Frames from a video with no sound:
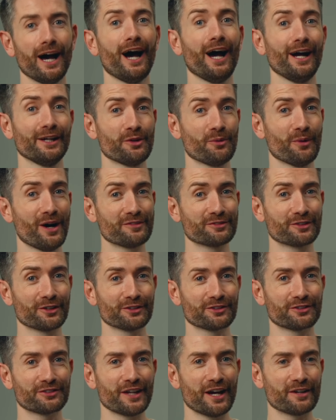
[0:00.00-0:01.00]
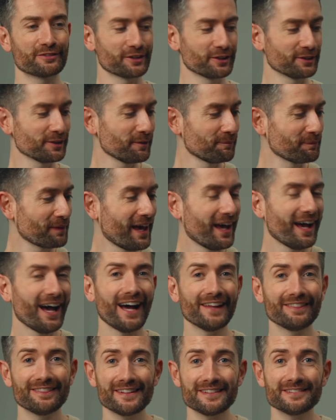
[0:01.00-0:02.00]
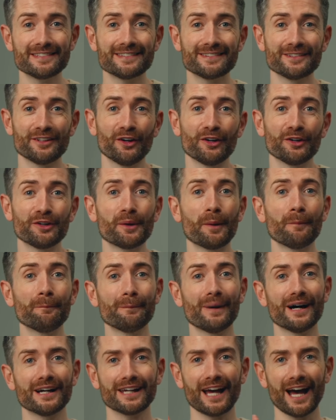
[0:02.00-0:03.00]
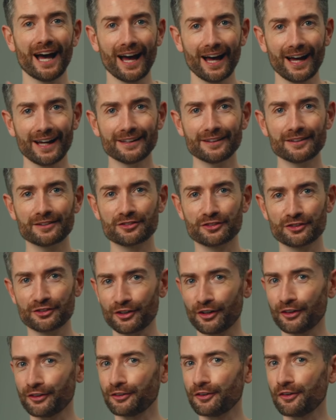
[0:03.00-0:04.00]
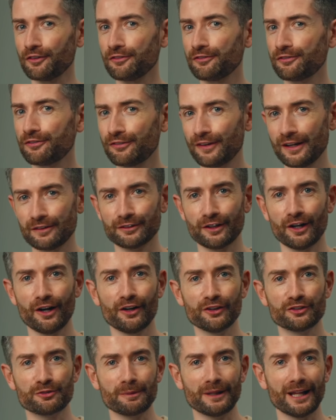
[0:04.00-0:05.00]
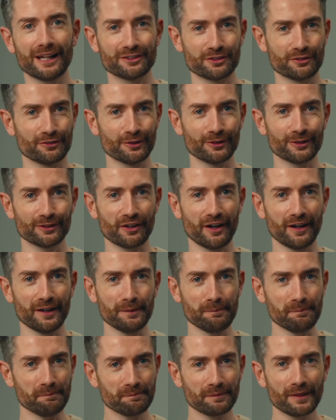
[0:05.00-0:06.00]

I know I've got several, and this is now my hands down favourite houseplant of all time.